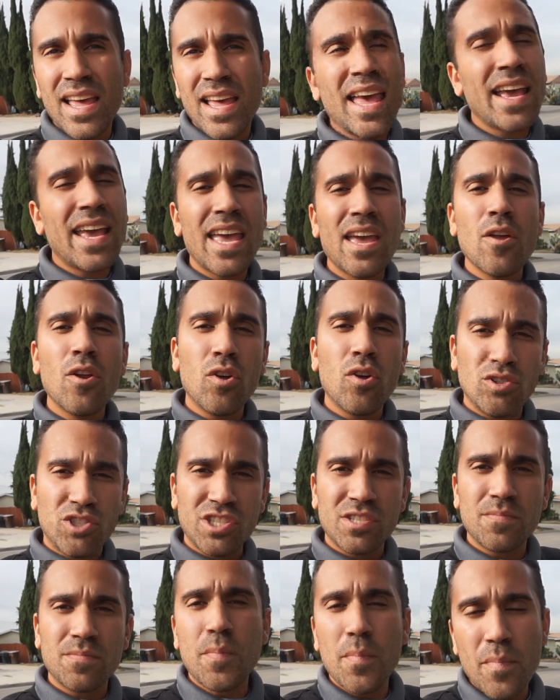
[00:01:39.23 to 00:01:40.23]
it'll
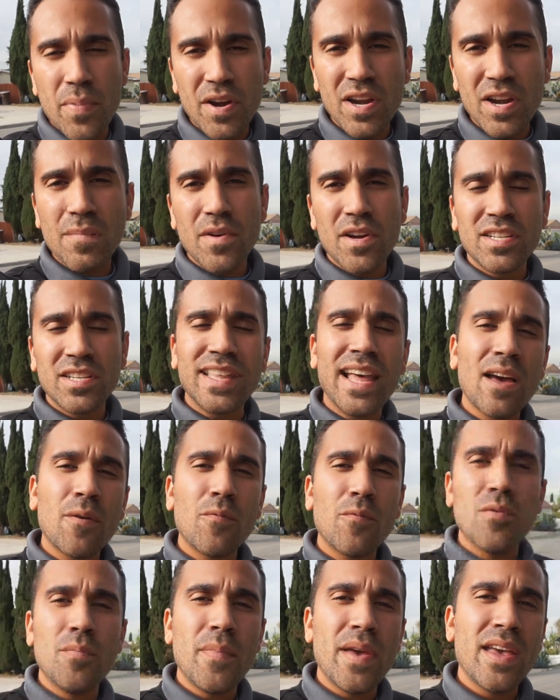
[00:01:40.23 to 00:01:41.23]
just pretty much, that
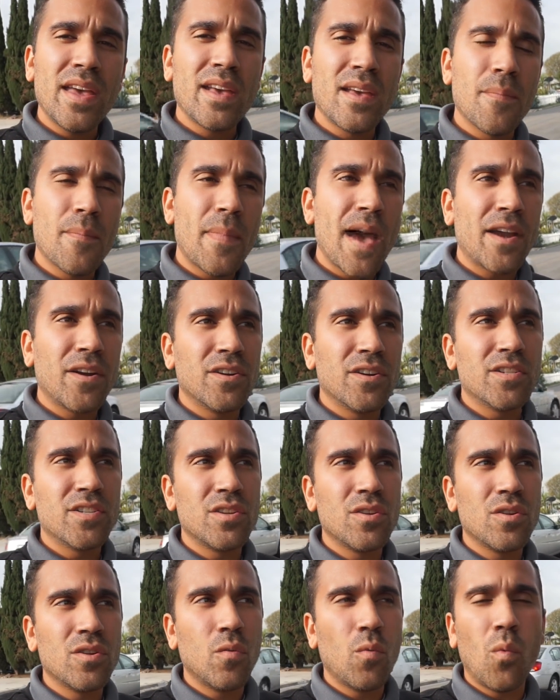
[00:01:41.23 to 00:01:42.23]
would make
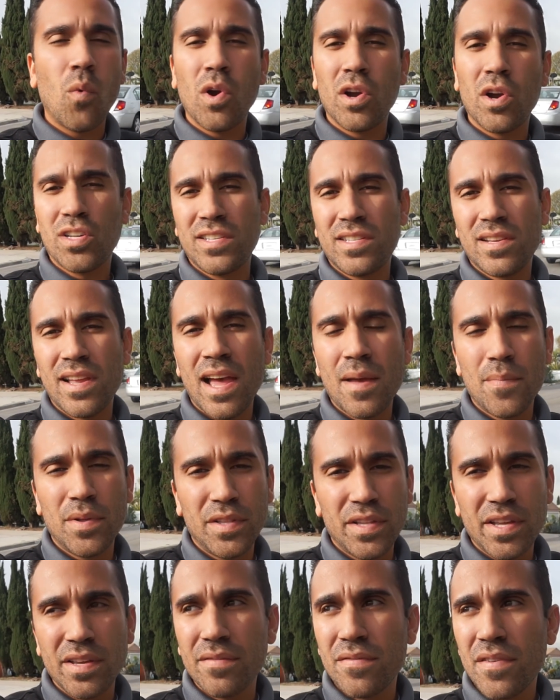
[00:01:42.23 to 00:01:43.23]
matters worse, I
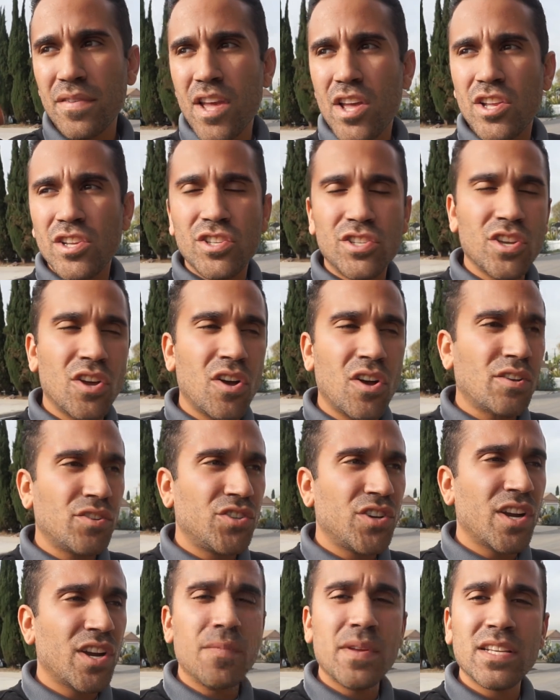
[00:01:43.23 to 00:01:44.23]
believe. So I was
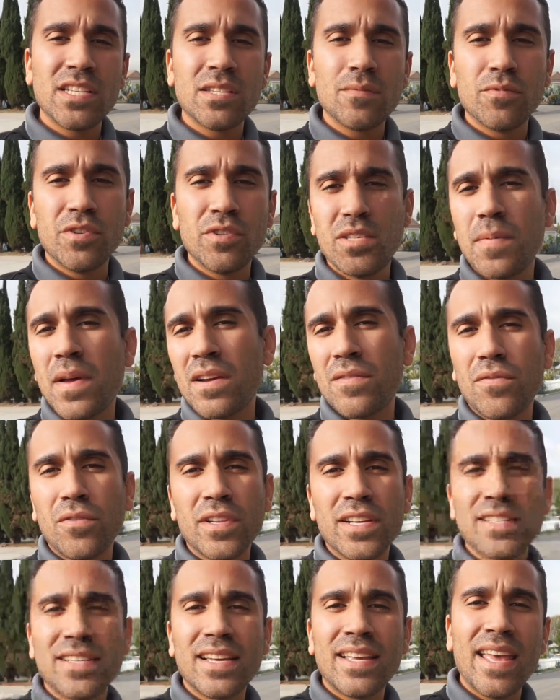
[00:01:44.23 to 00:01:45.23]
trying to be as
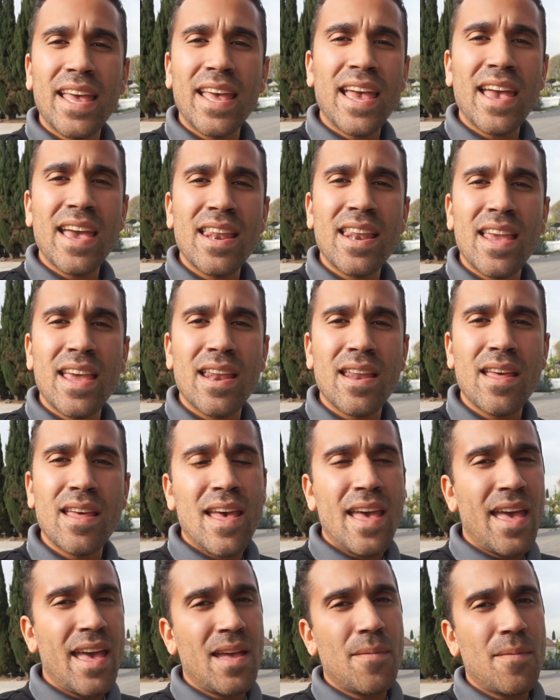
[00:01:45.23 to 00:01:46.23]
respectful as I can, and
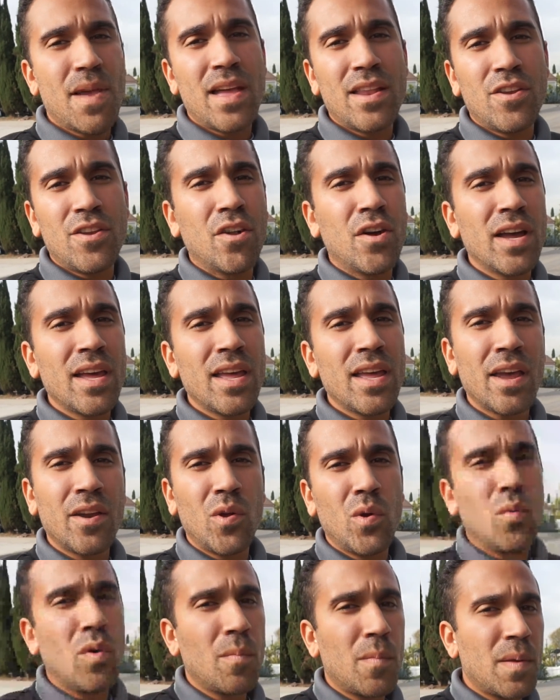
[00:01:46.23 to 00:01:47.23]
hey man, you know what, I
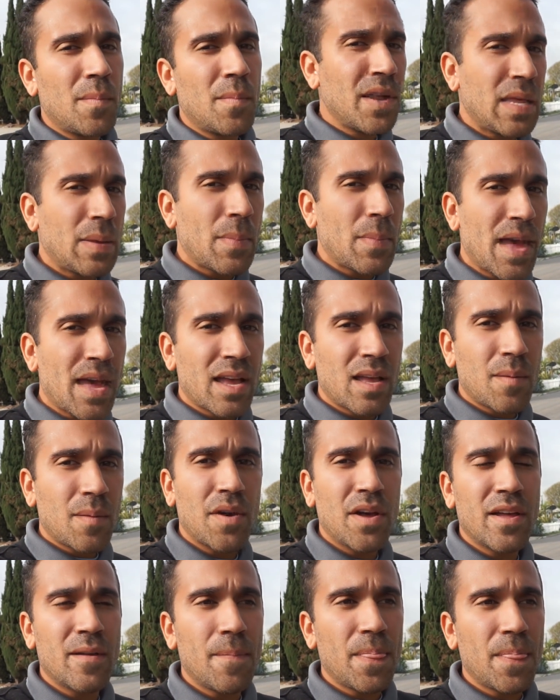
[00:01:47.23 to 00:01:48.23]
don't want my money back,
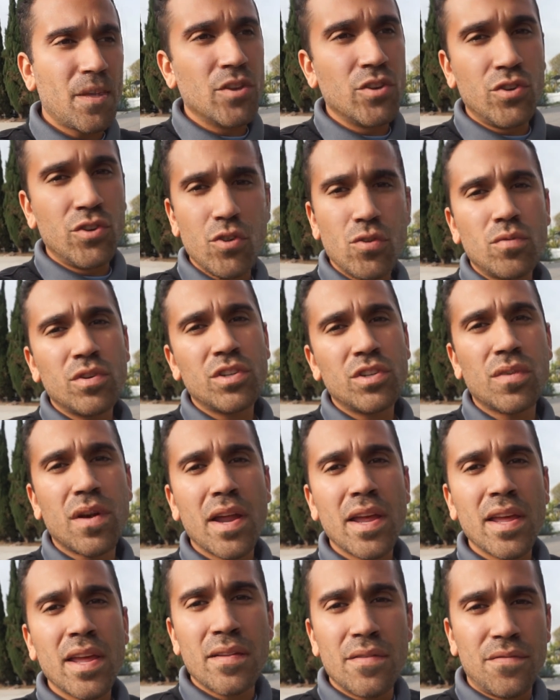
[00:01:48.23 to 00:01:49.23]
but do what's
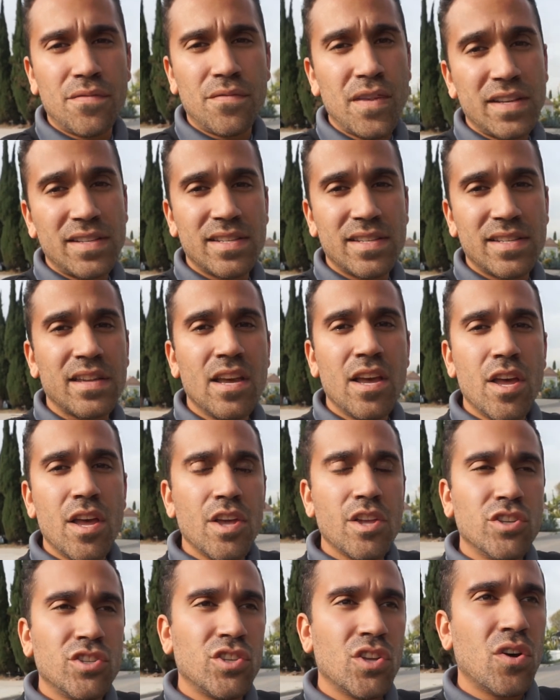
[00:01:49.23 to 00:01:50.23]
right and fix it.
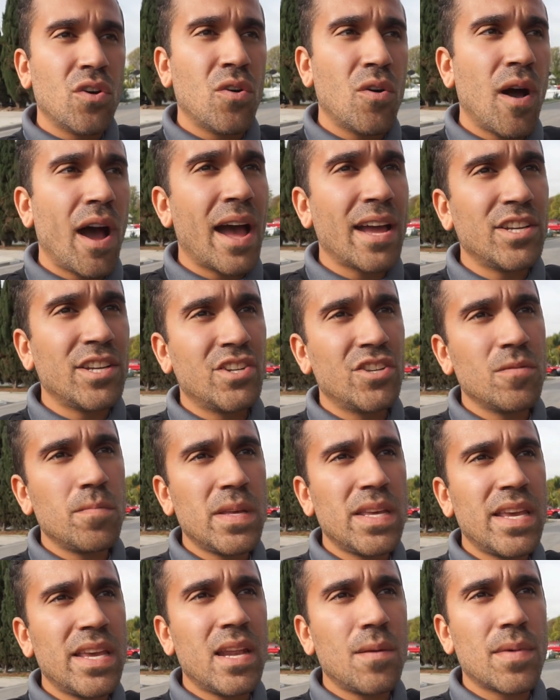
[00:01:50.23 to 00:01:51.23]
So I should
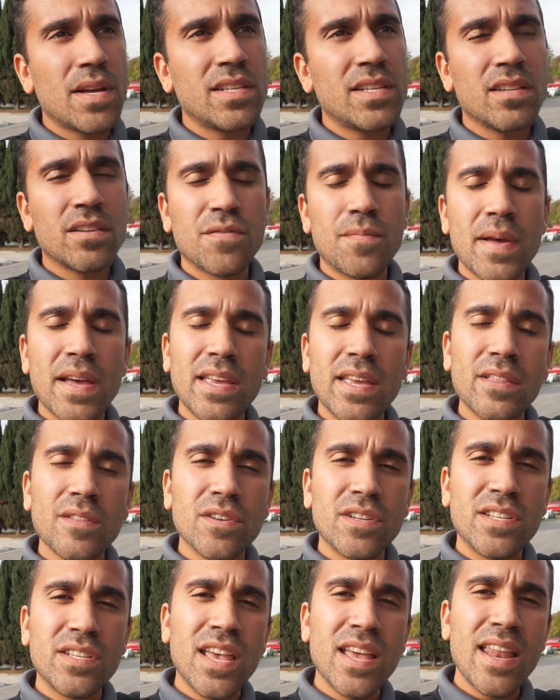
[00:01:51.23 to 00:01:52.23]
be getting my stuff back
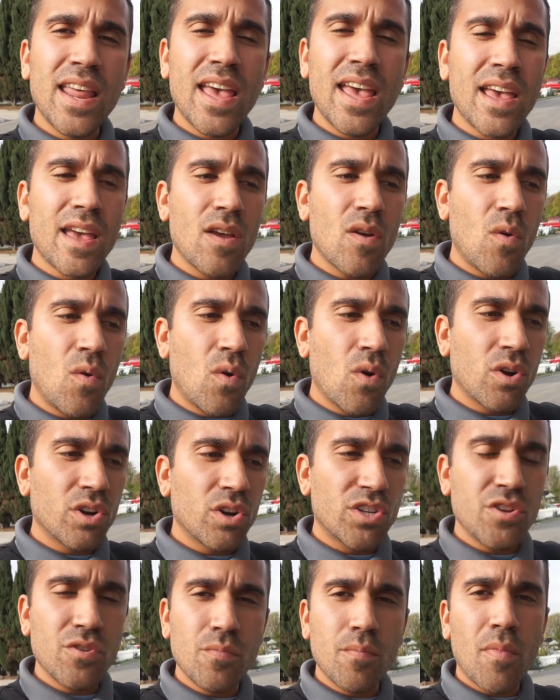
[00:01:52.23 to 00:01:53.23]
either today or
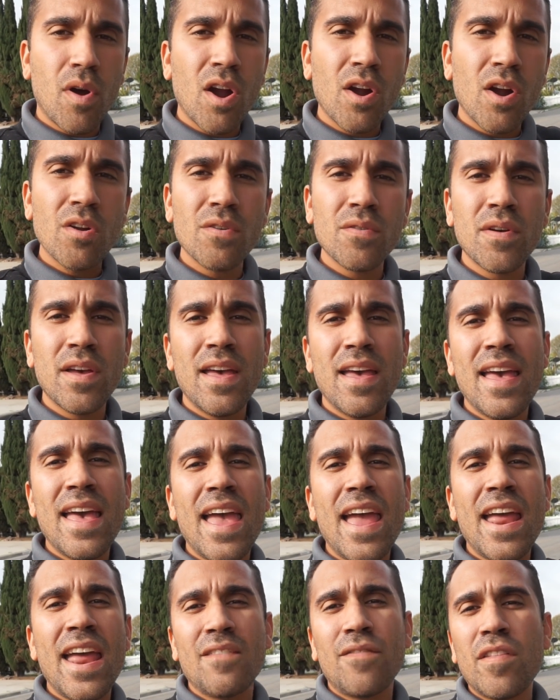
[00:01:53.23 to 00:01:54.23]
tomorrow,
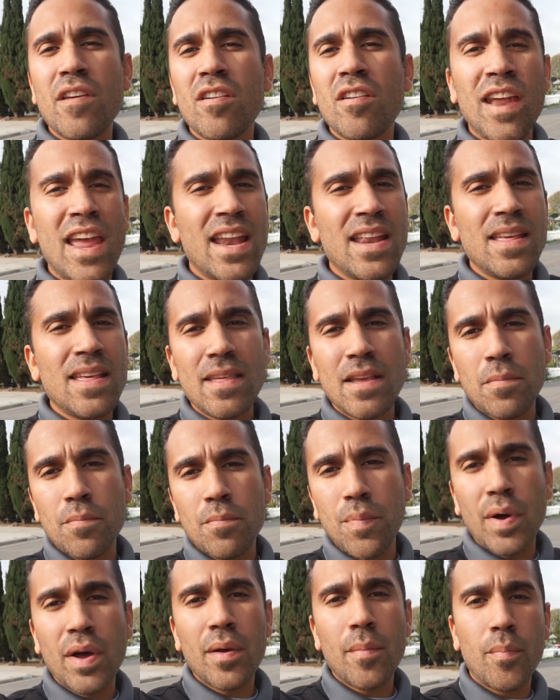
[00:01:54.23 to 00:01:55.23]
and if they are
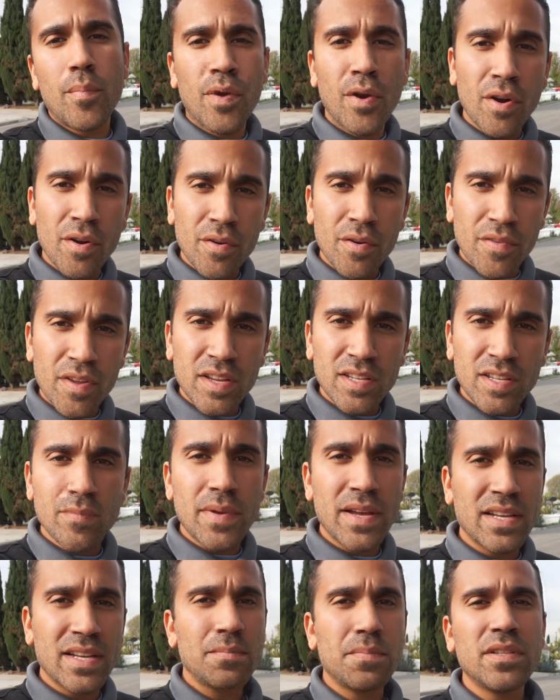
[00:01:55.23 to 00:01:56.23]
anything but perfect,
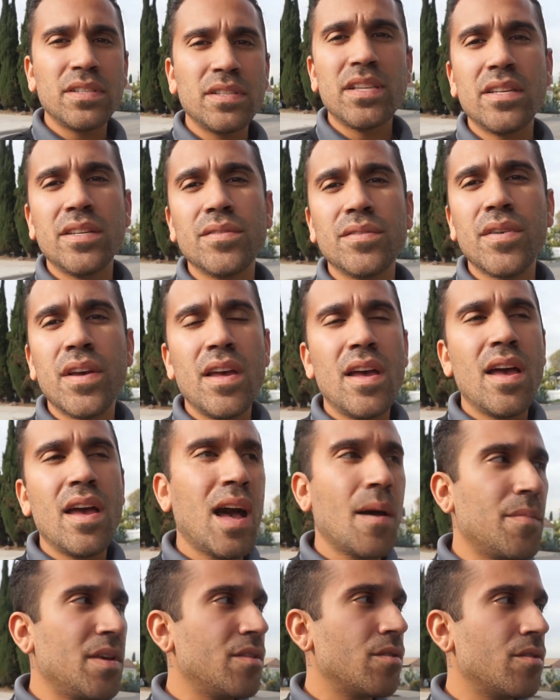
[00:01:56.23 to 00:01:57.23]
best believe
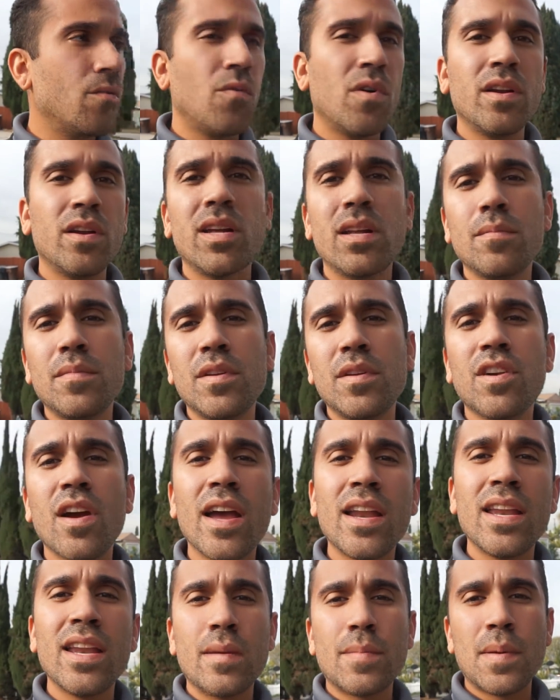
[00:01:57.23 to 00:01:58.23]
I'm either one going to be
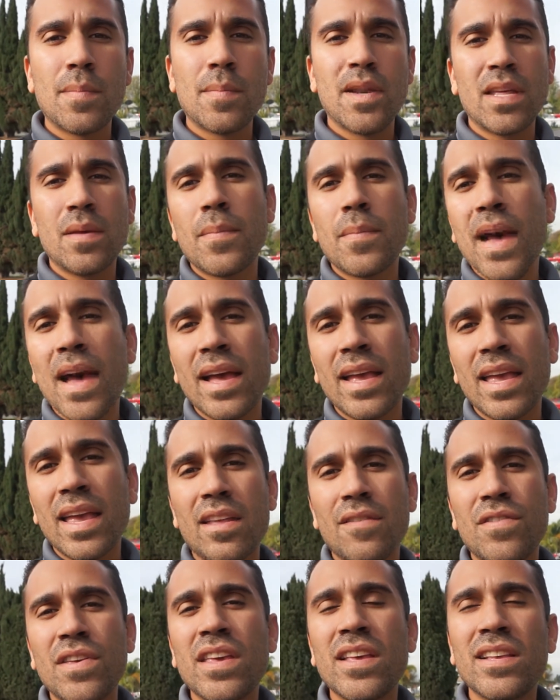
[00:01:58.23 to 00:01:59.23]
trying to get my money back,
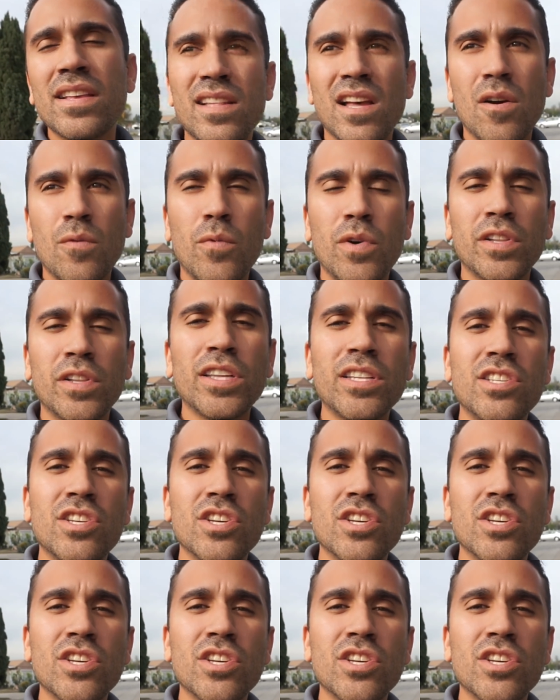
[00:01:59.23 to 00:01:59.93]
and if he's not willing